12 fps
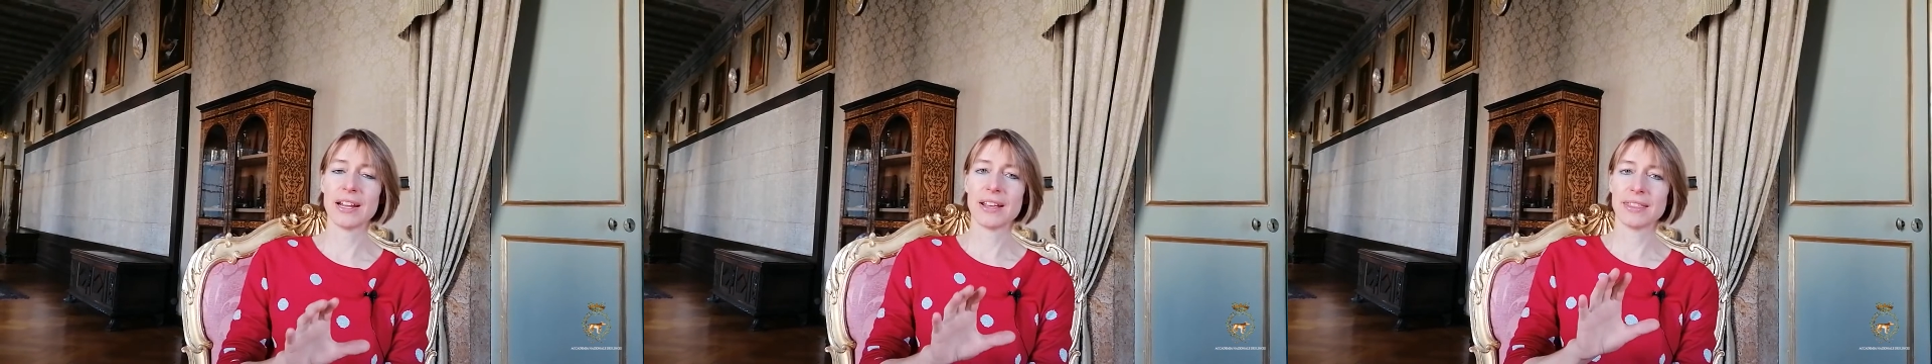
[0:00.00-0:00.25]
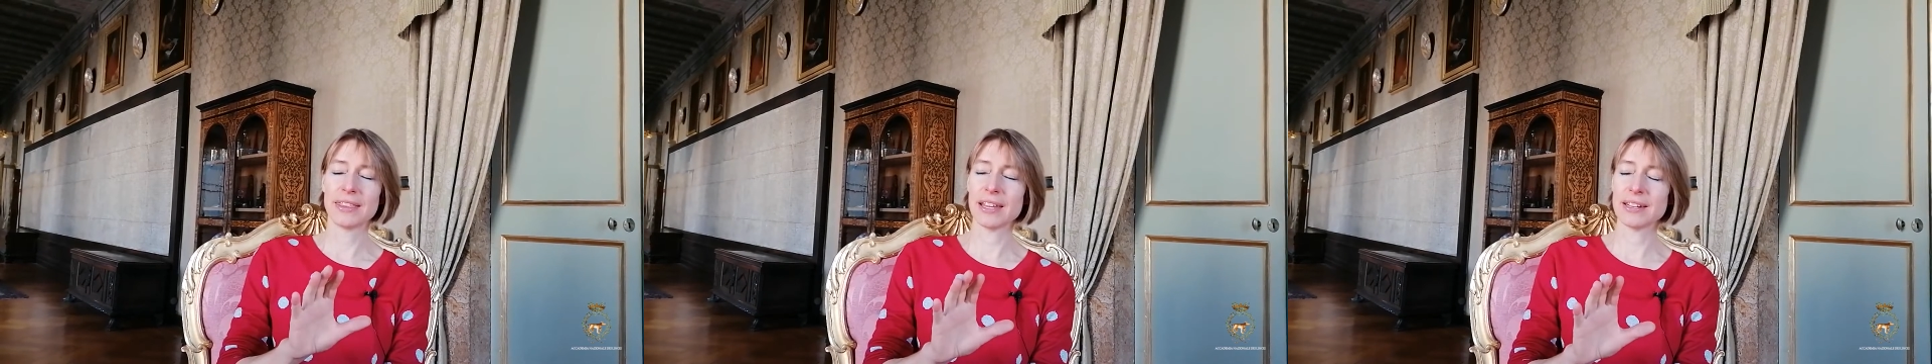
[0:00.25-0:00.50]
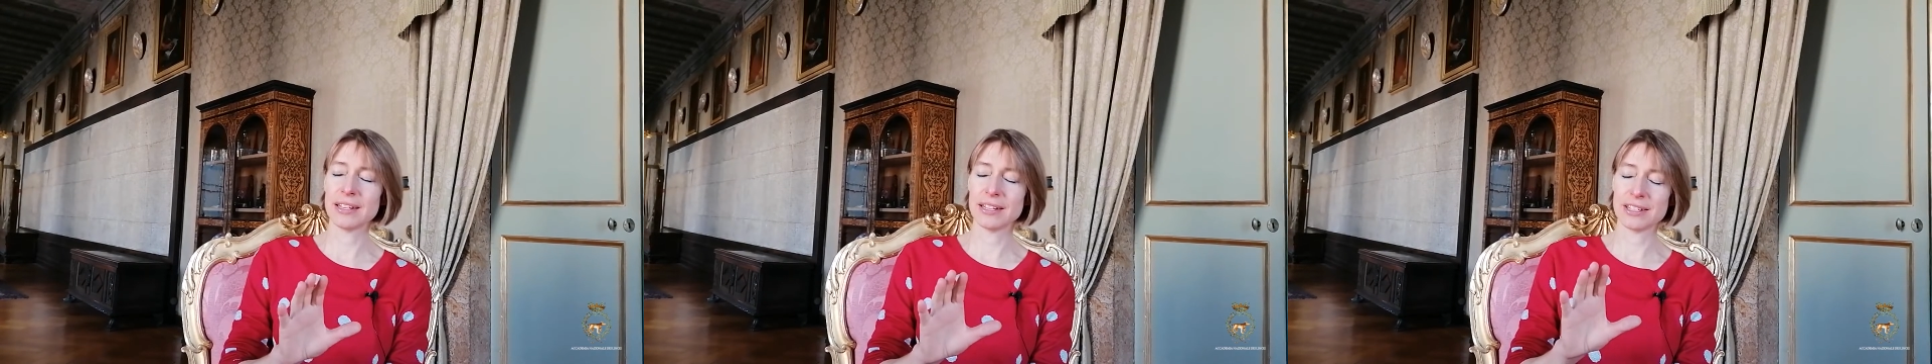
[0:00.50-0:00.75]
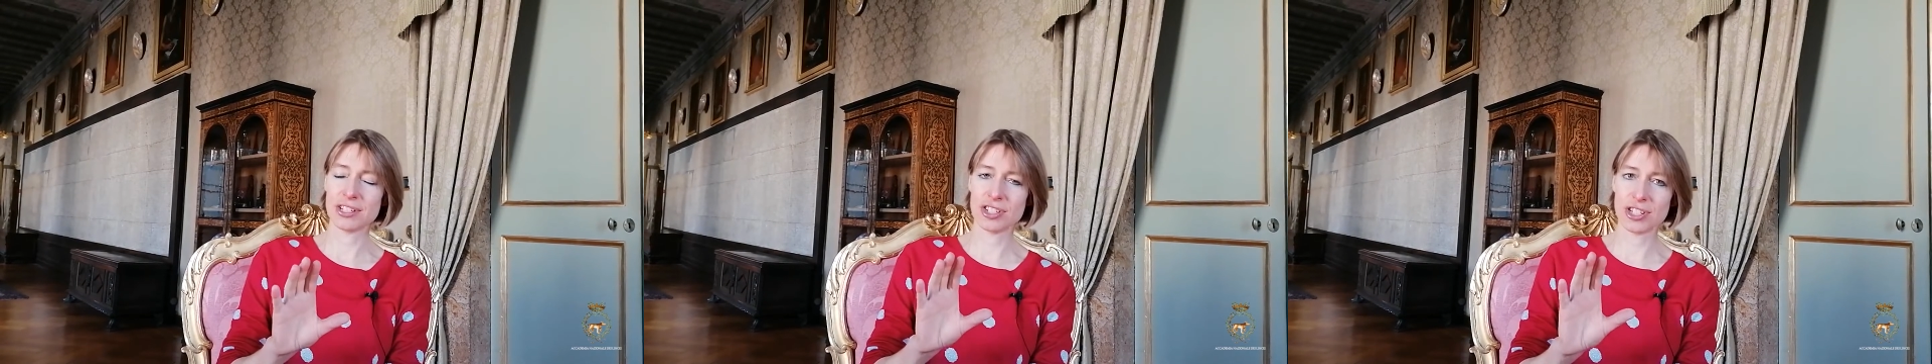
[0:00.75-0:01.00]
then
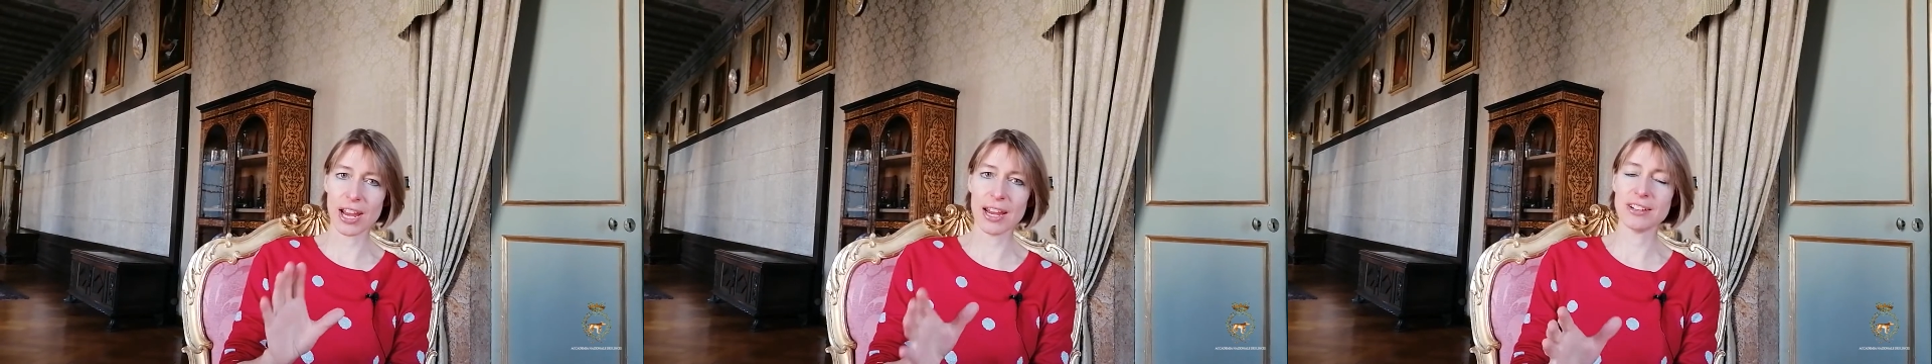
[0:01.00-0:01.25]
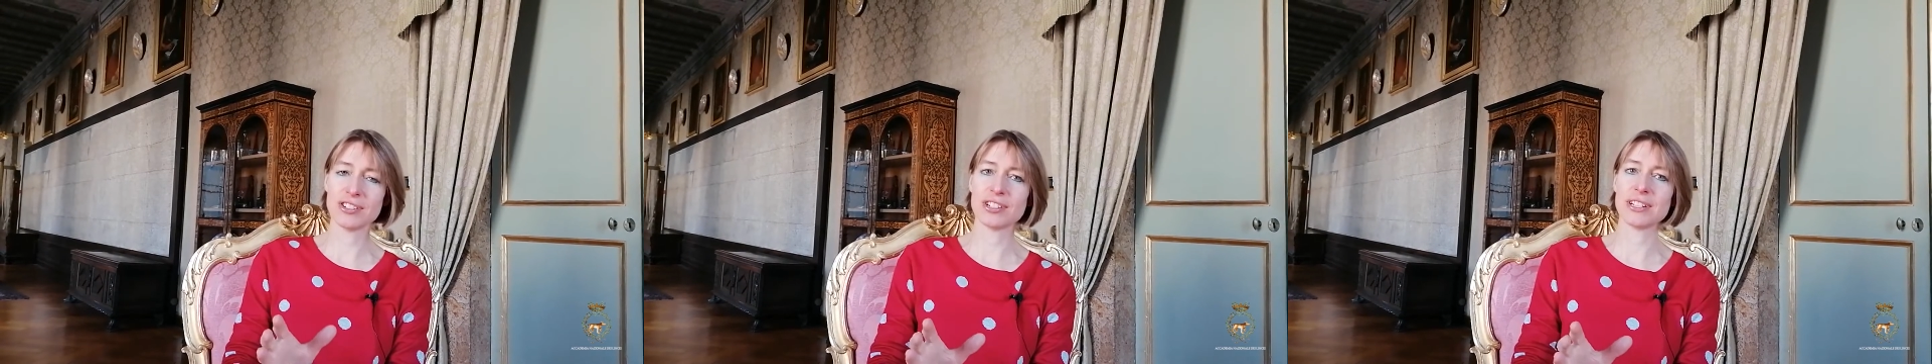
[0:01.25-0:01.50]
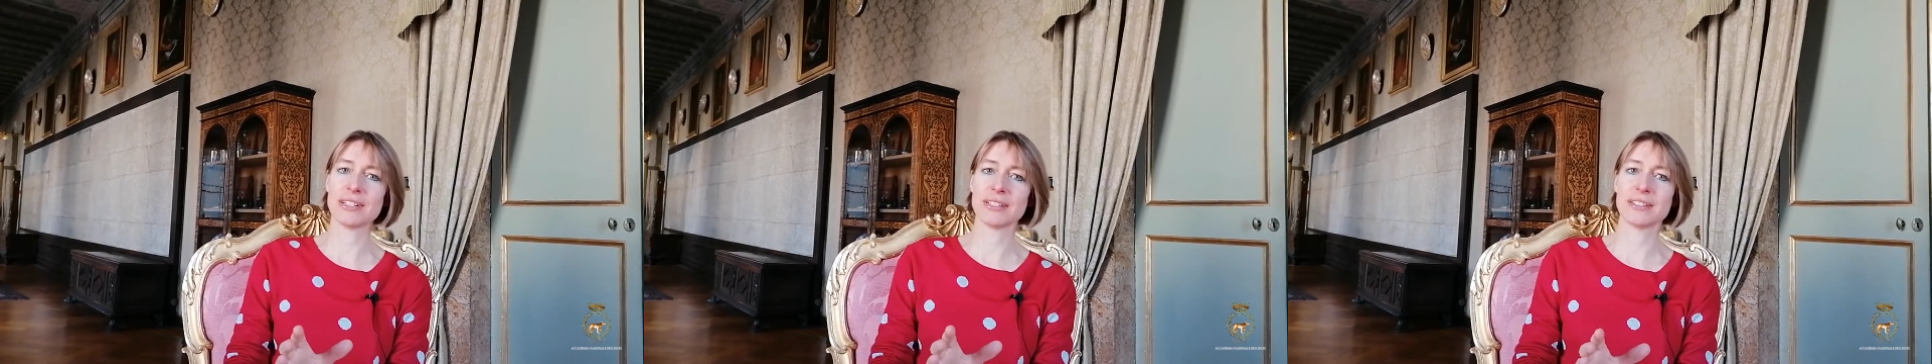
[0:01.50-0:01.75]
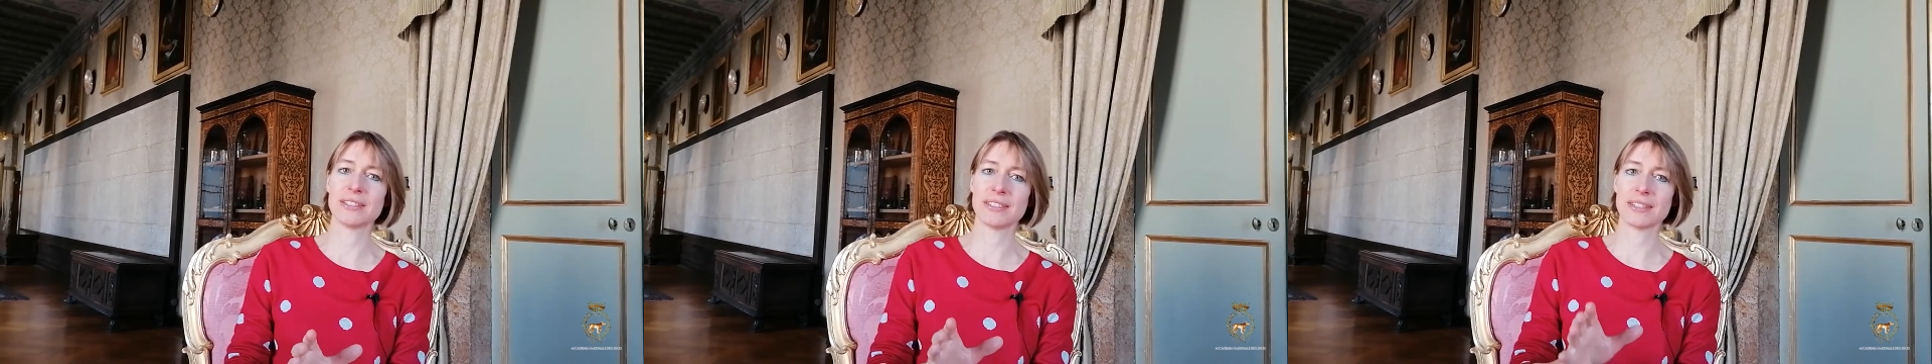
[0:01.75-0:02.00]
it
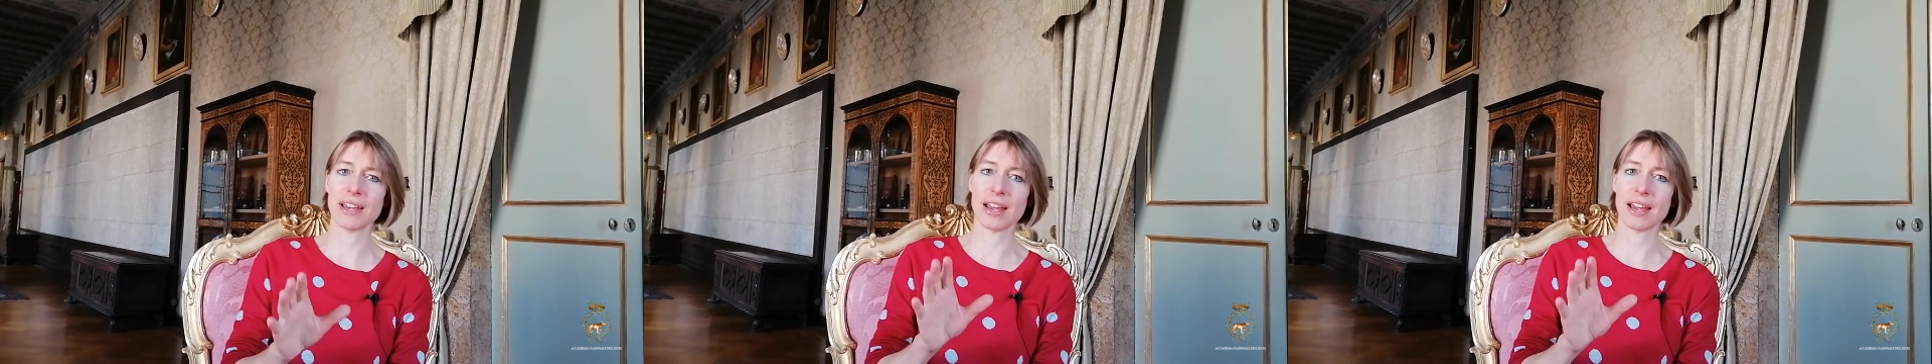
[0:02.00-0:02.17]
changes